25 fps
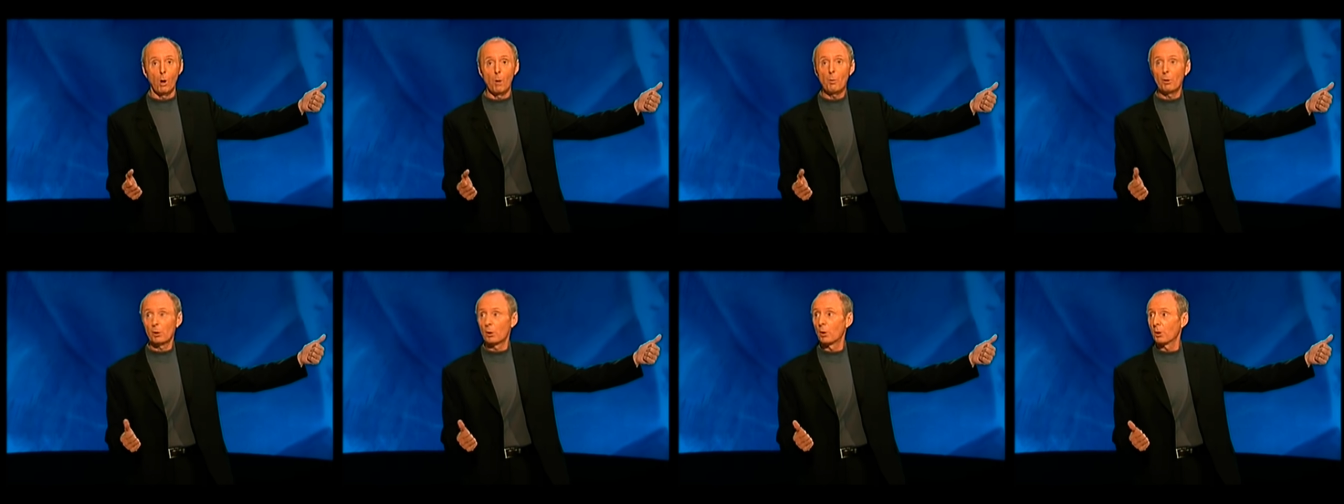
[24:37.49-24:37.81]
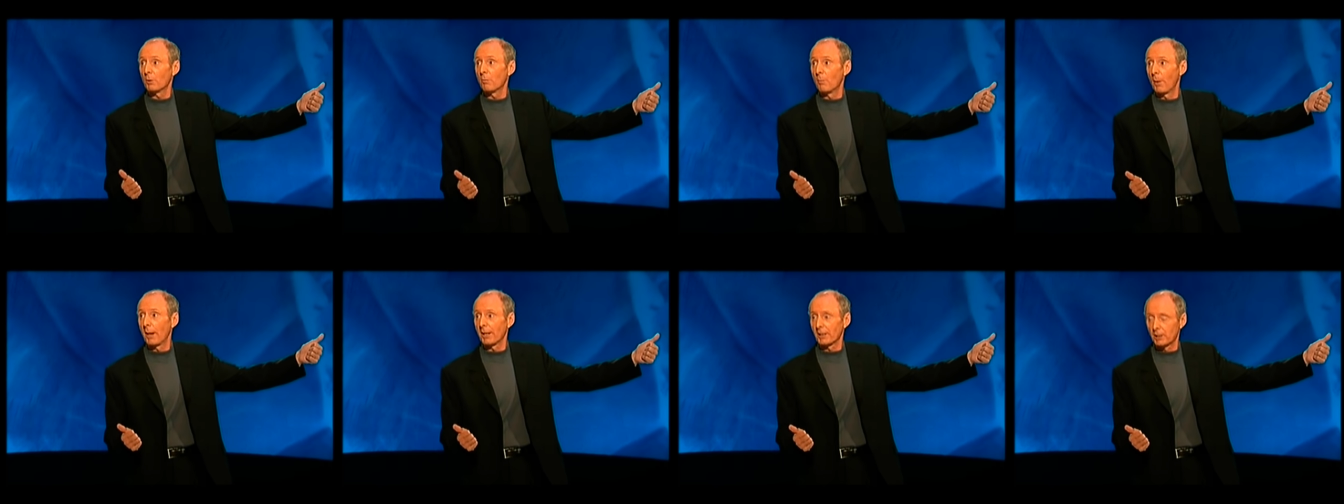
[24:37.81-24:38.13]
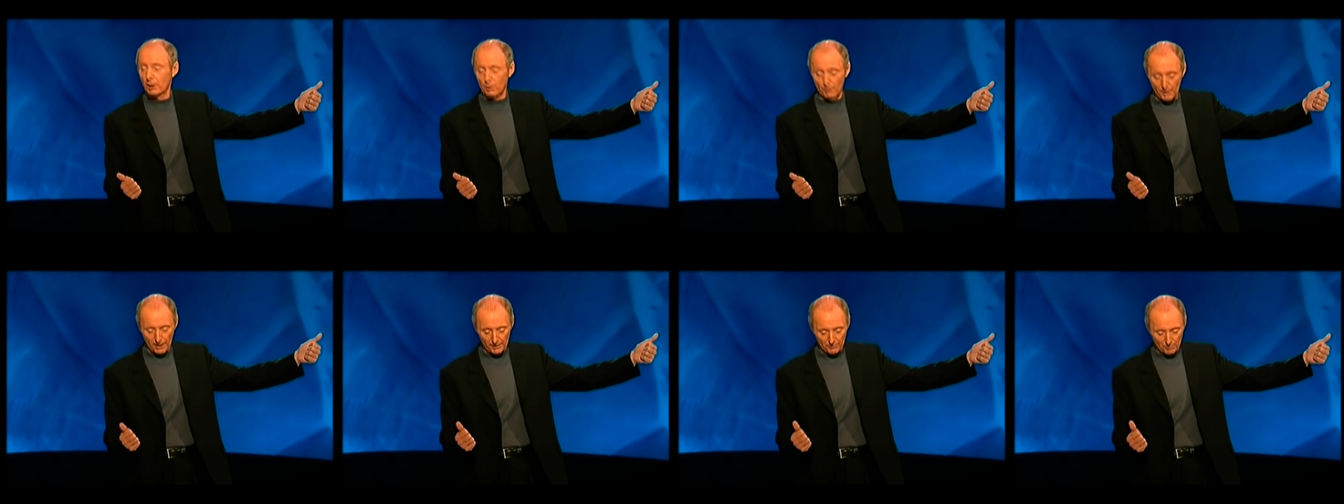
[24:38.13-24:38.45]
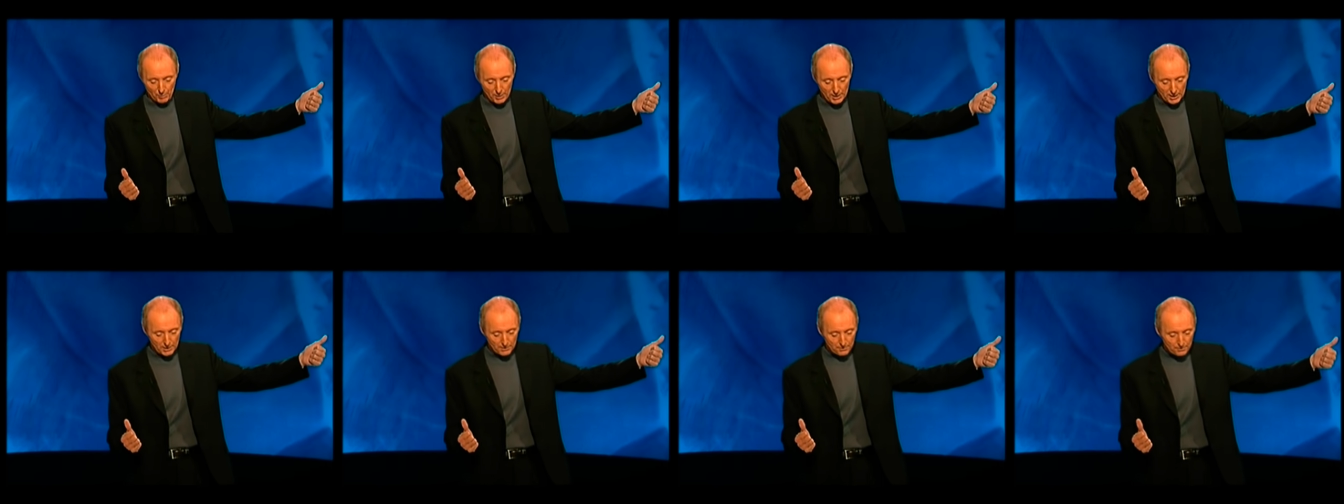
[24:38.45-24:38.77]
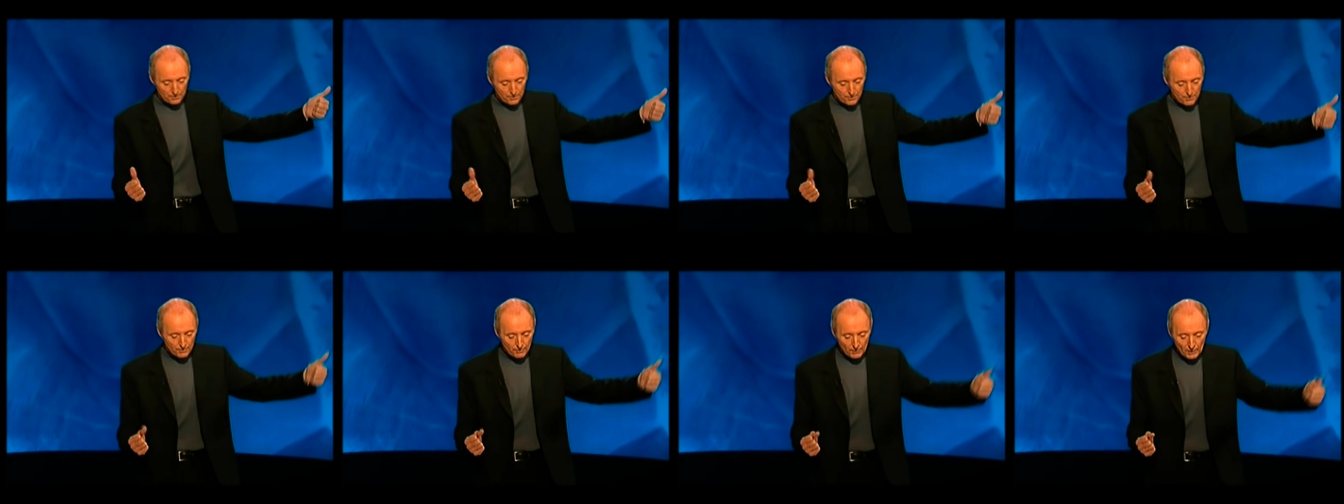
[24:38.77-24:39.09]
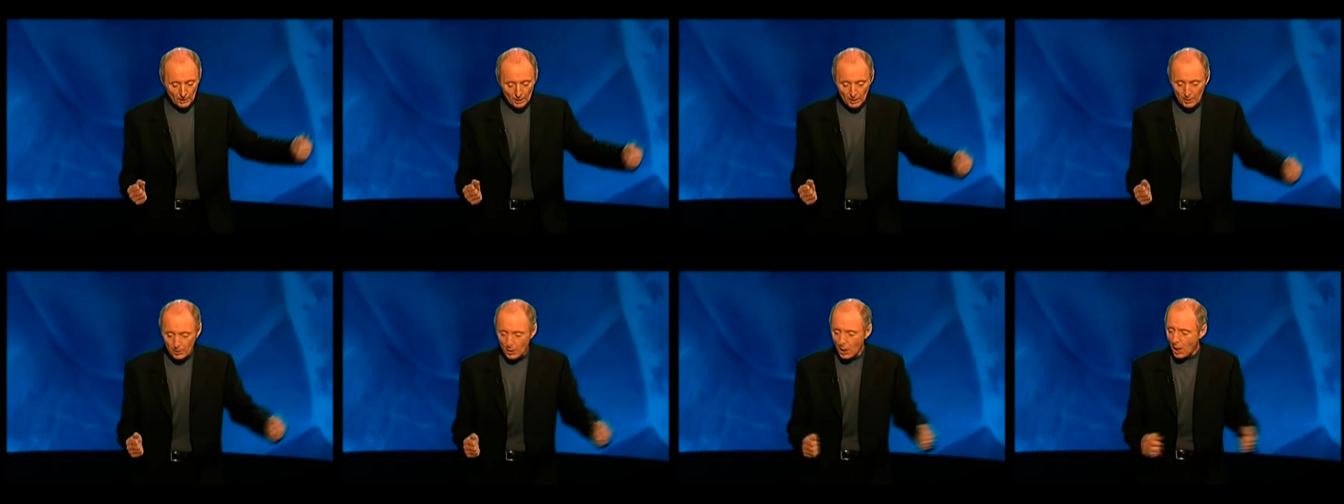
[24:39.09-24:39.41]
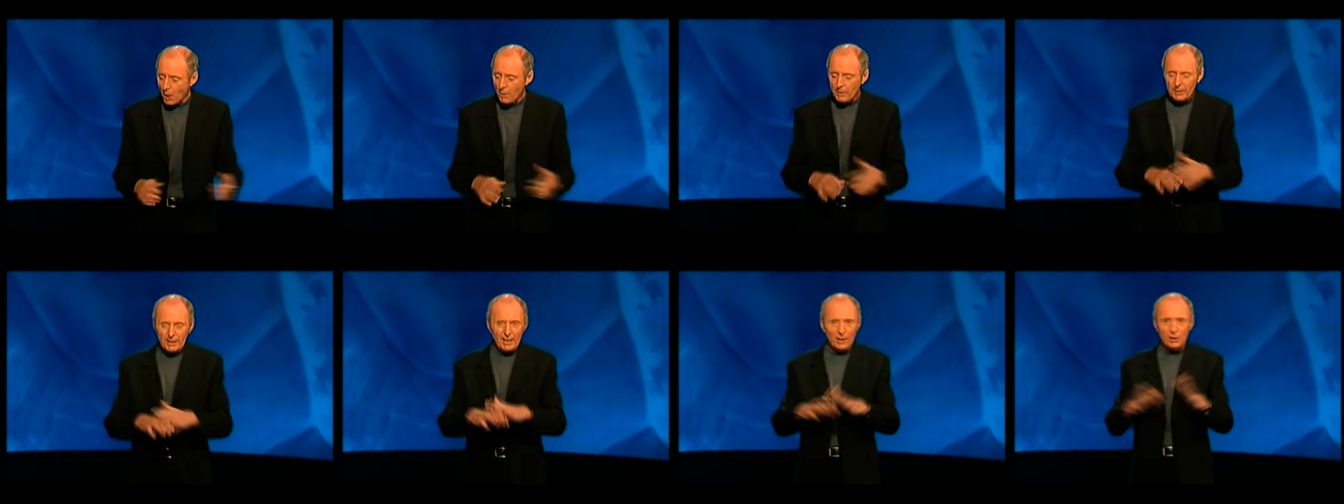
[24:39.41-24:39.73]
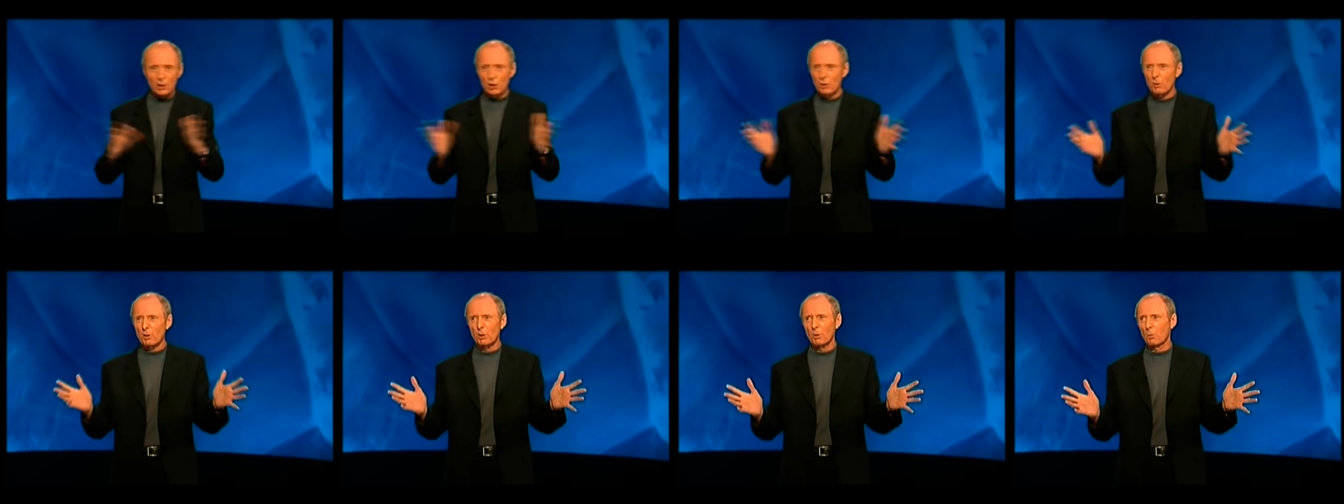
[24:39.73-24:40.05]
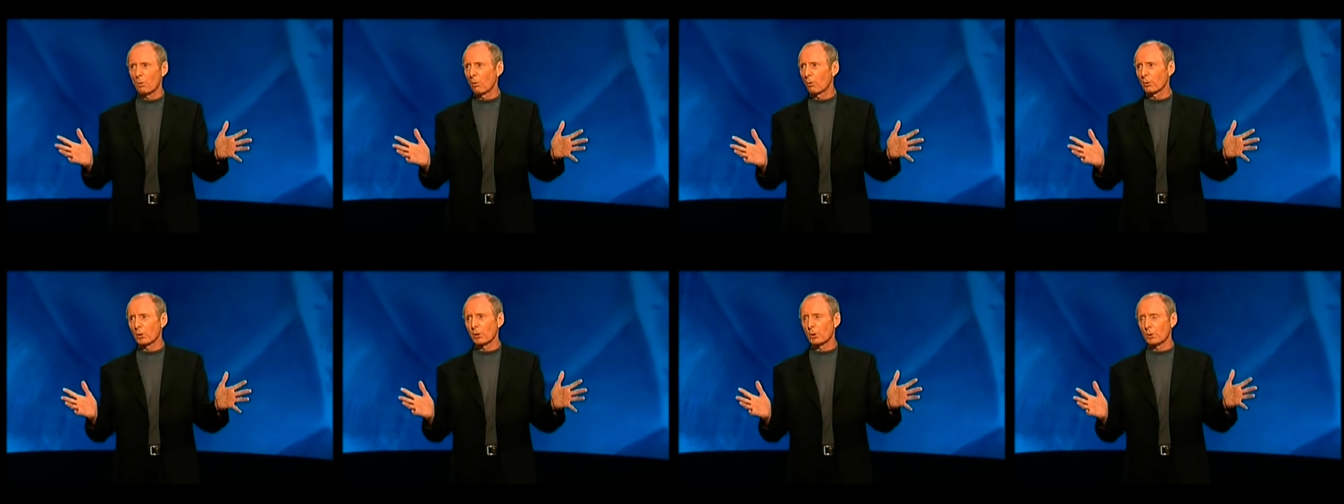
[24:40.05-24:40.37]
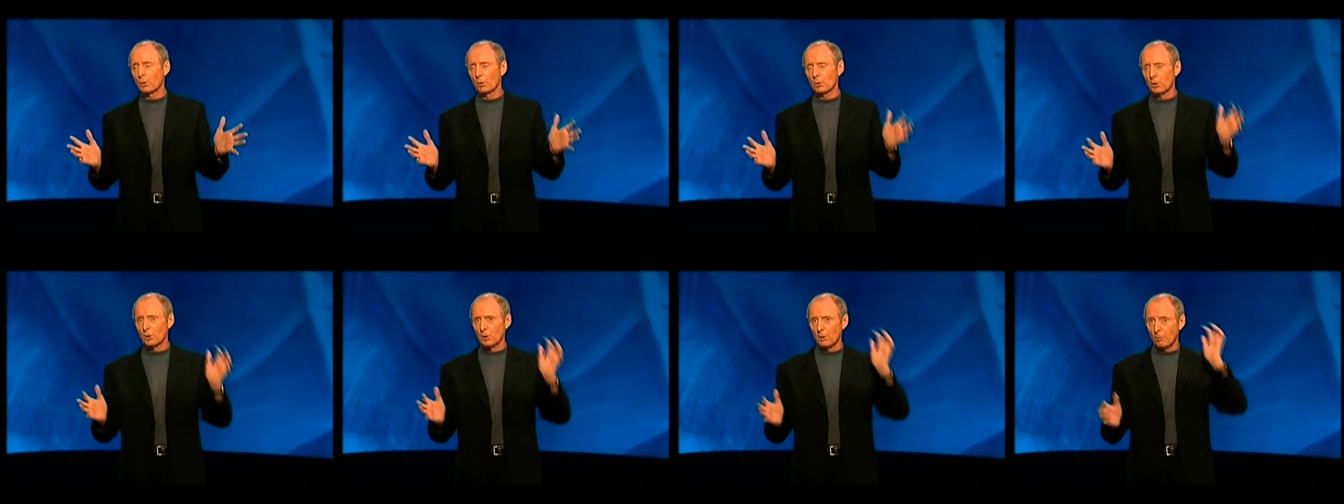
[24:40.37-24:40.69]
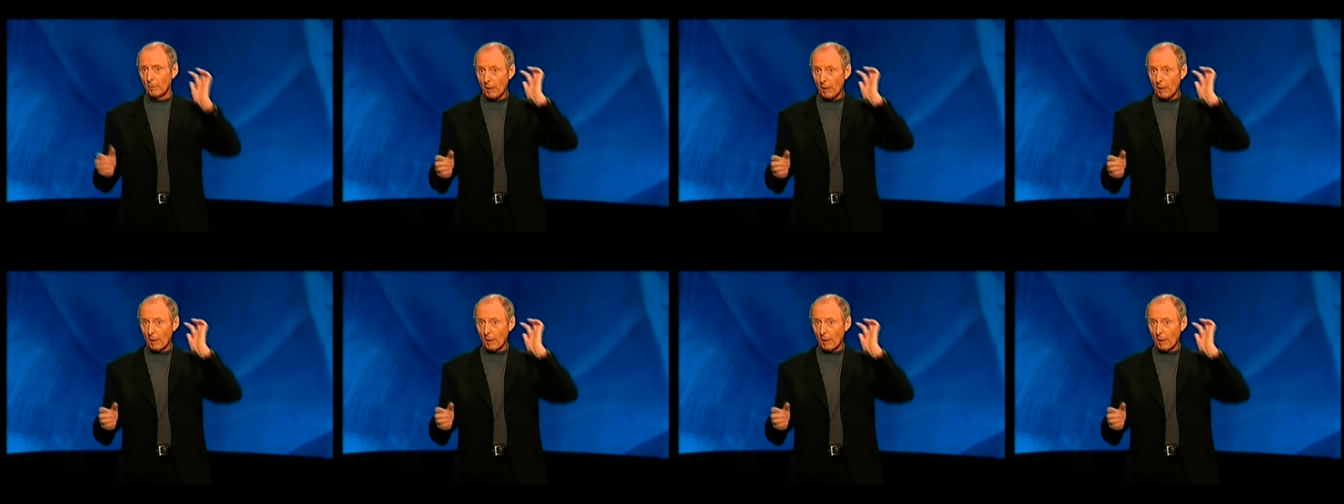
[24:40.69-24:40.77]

I'm a good mate to have me. No, it gets you into all sorts